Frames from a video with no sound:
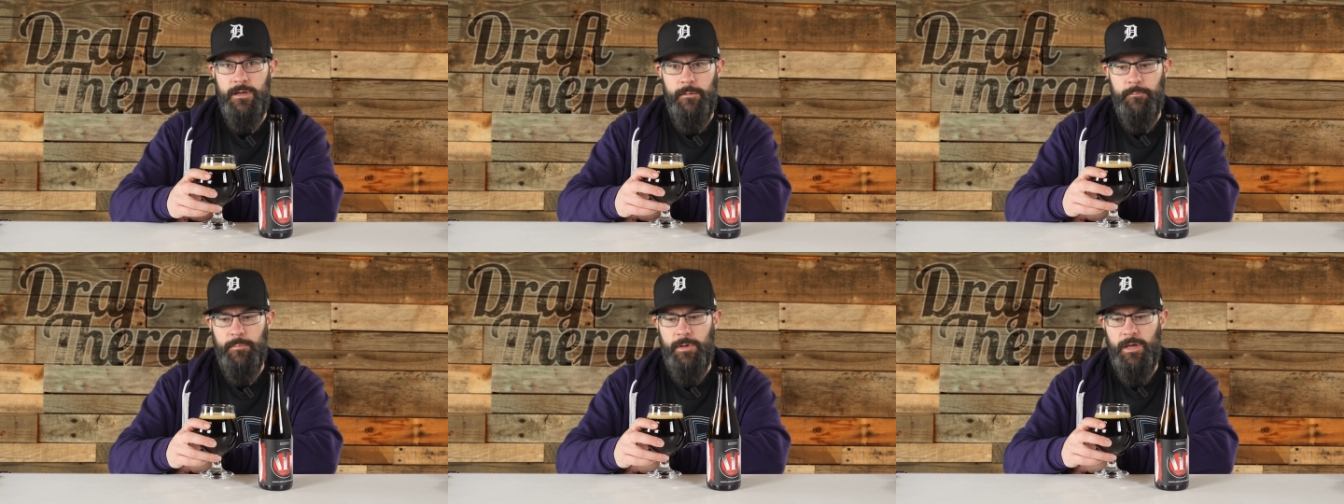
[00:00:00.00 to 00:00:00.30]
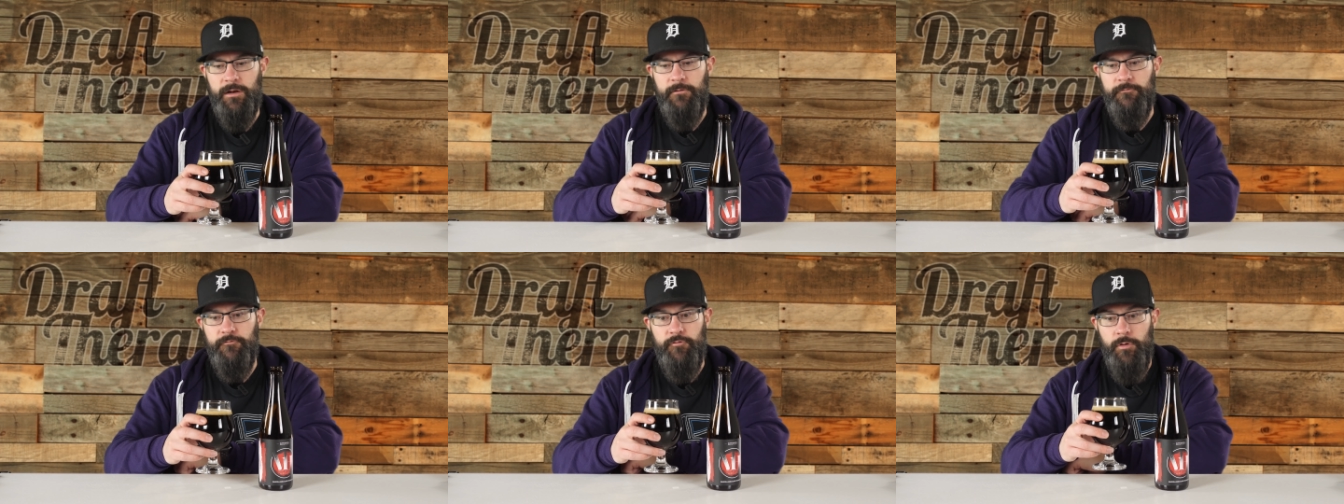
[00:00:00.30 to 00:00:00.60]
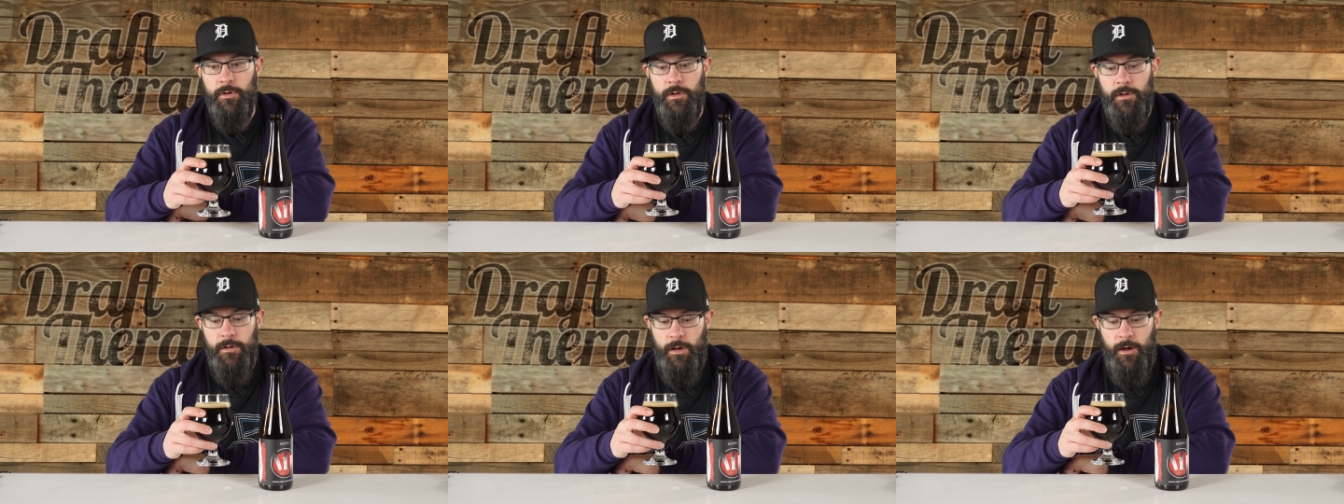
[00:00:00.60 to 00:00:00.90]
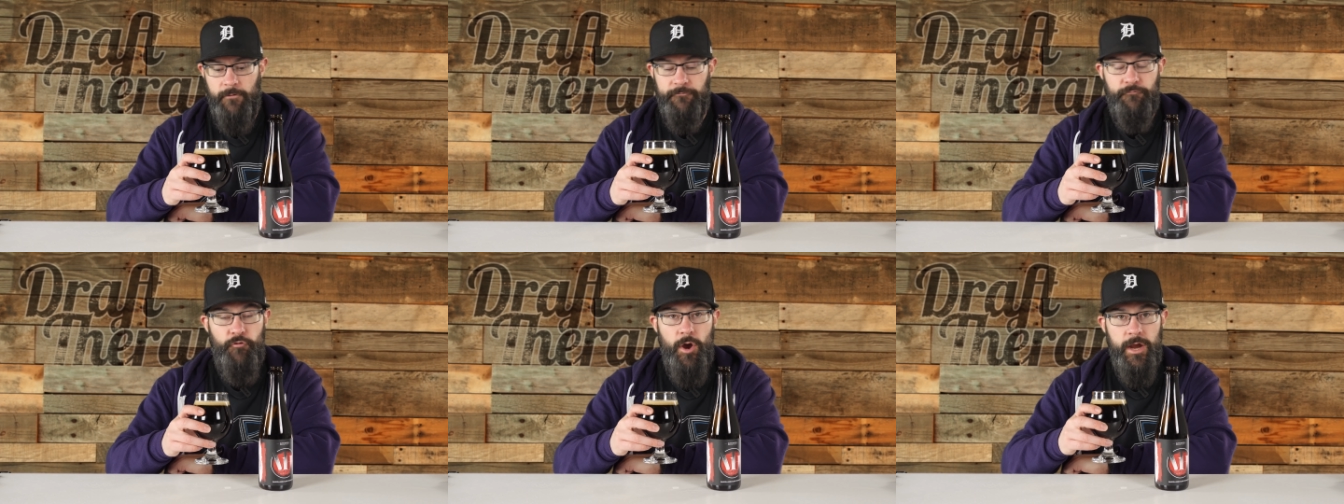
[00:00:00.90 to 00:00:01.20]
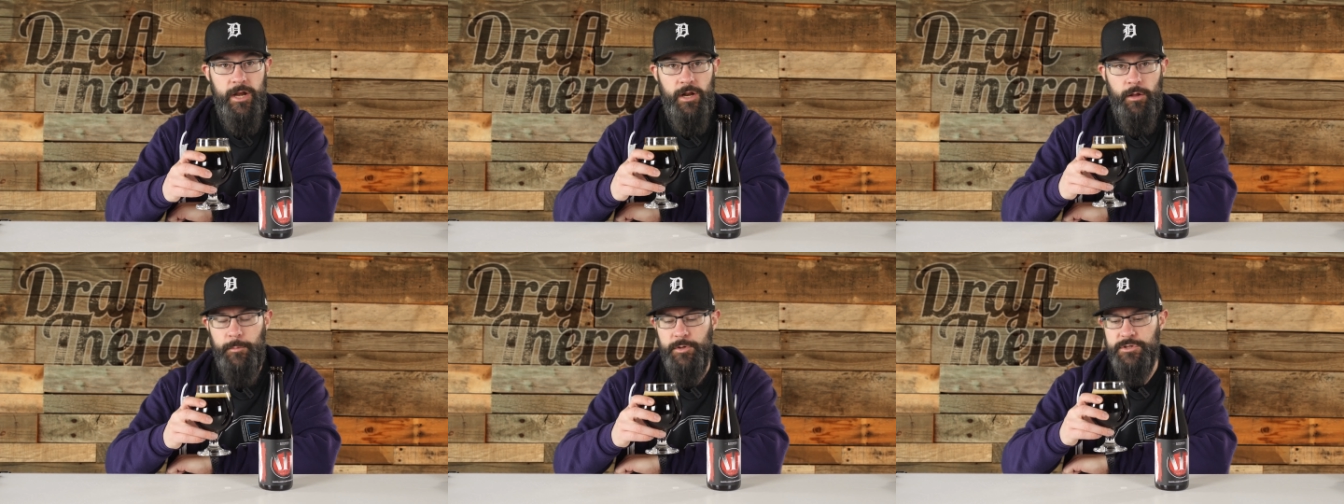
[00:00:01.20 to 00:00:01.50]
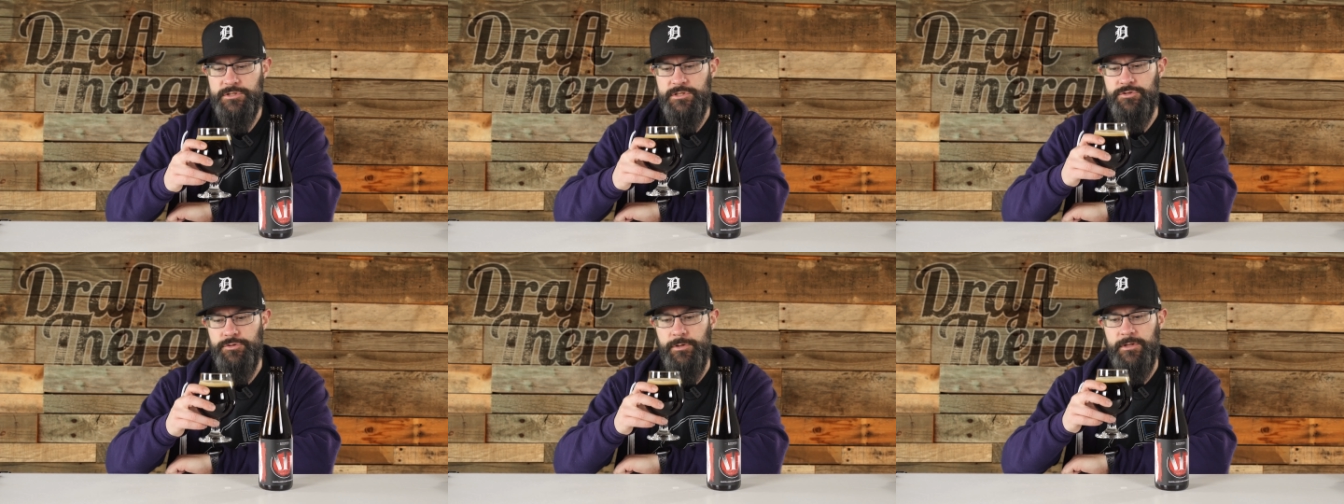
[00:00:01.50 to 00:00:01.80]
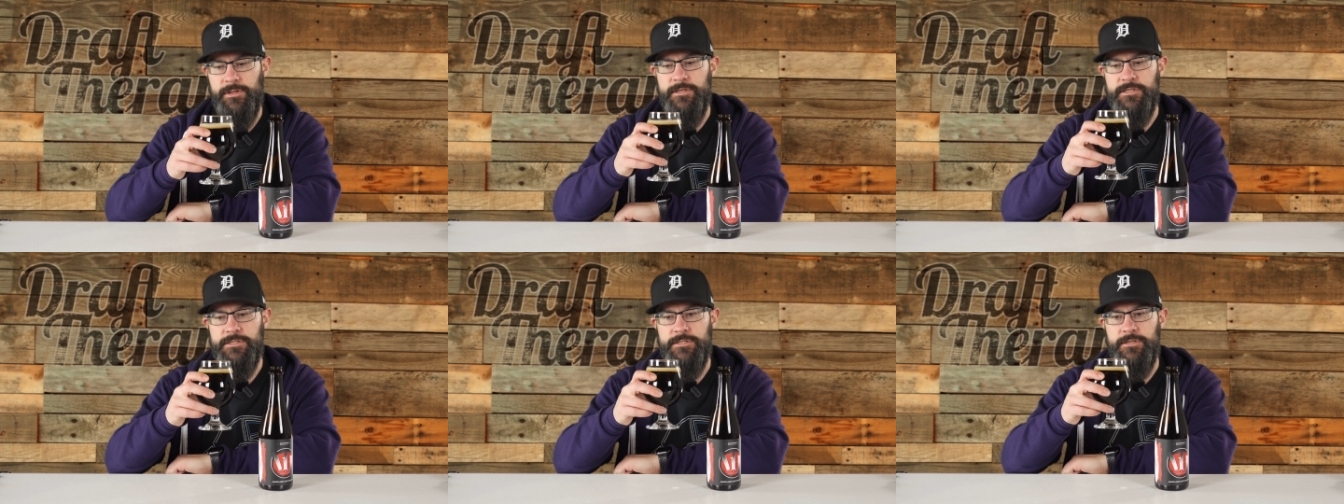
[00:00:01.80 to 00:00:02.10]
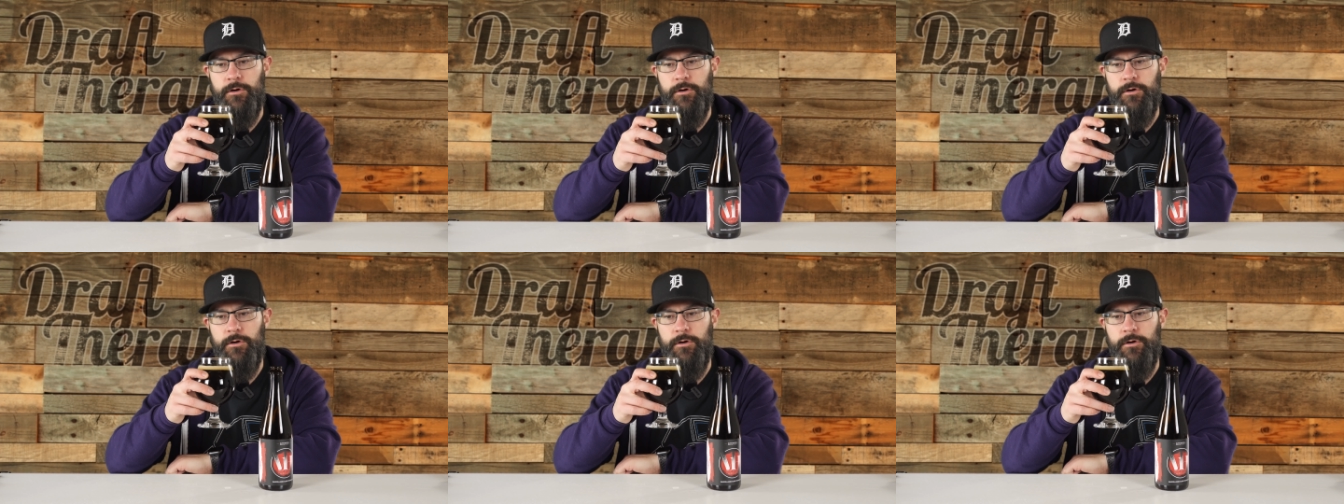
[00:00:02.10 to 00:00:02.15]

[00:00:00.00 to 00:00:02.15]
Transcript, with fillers: I'm kind of afraid almost to drink this.